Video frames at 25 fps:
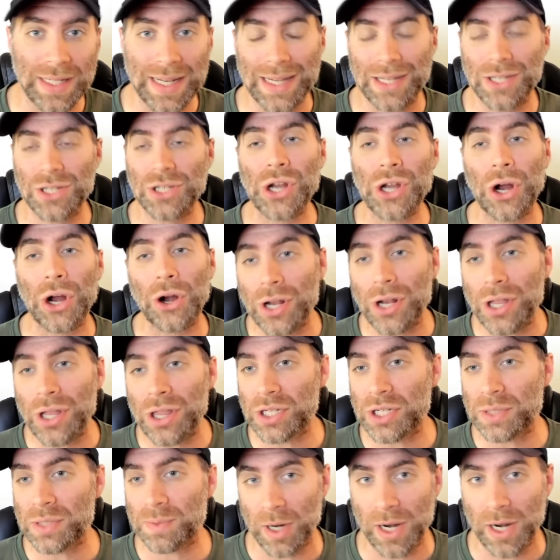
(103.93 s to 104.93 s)
say
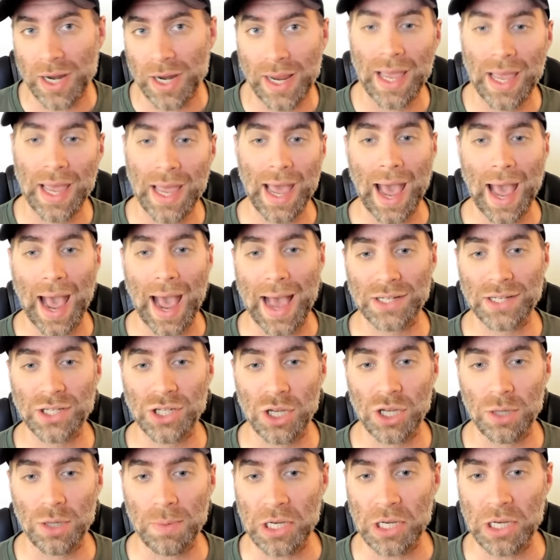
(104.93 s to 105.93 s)
started the spring as
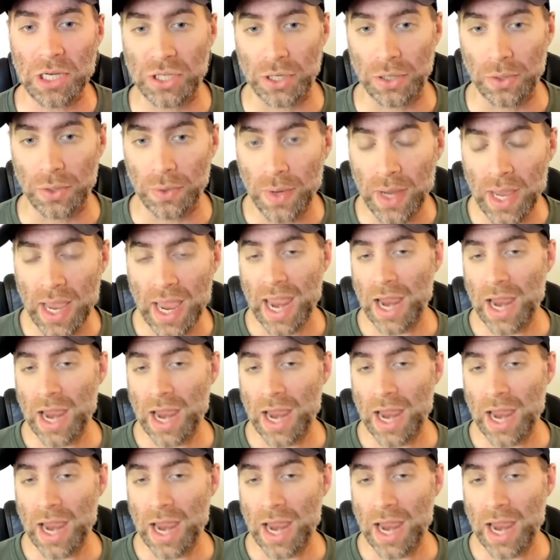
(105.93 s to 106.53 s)
Q B two.